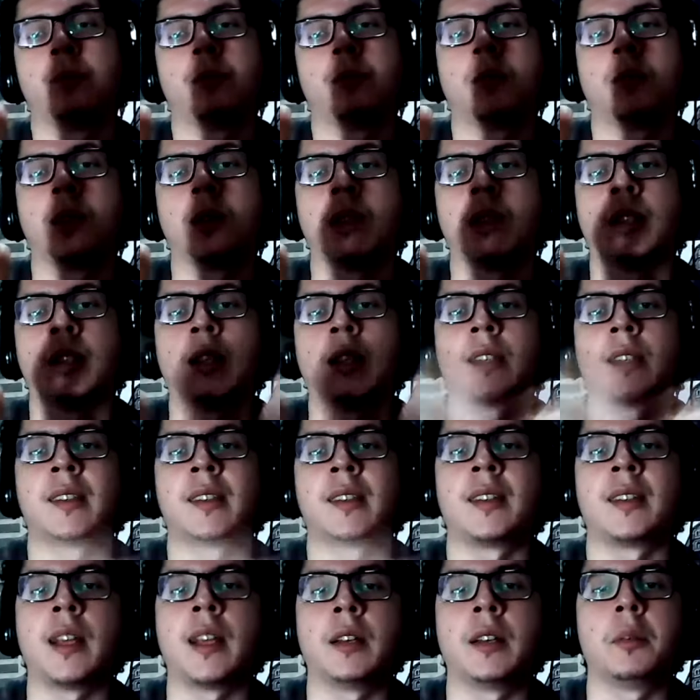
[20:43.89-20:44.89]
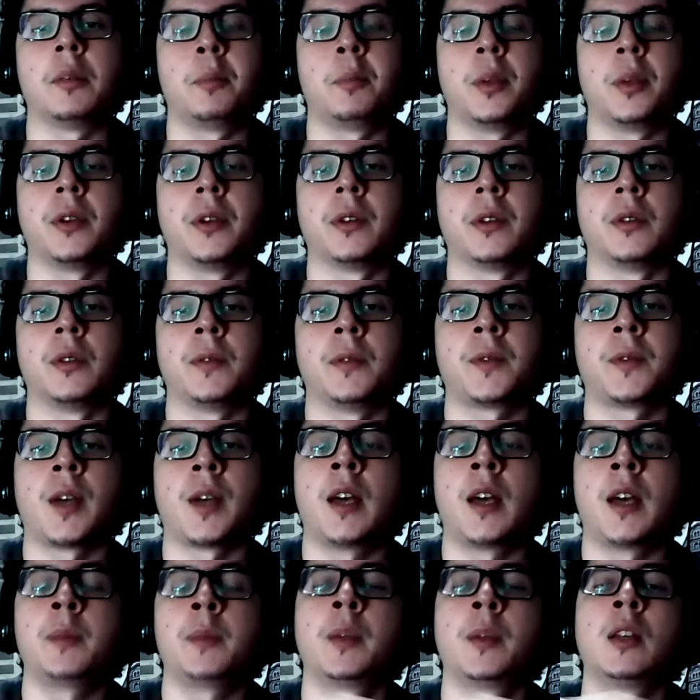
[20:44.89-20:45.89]
an extended period of
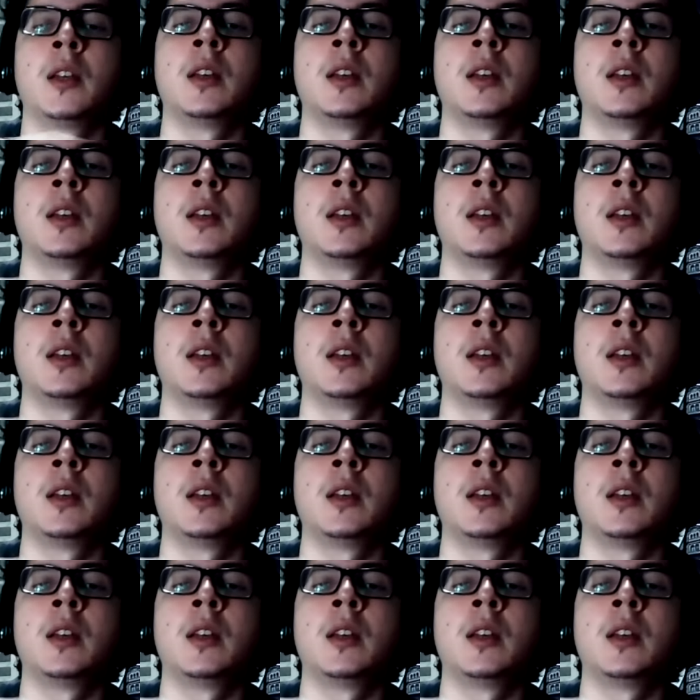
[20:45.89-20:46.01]
time,